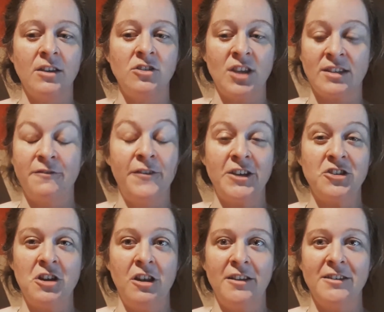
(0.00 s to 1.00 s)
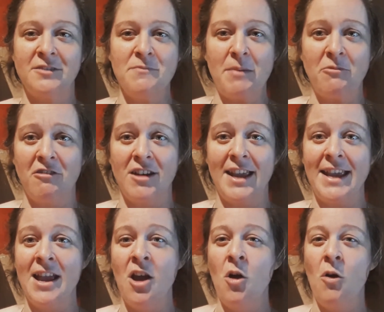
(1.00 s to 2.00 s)
she has a fictionalised
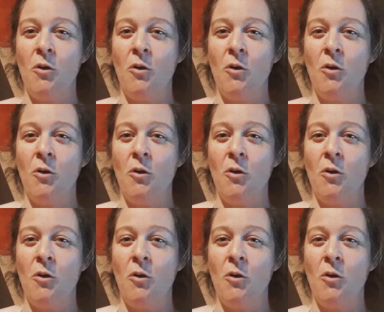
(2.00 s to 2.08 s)
memory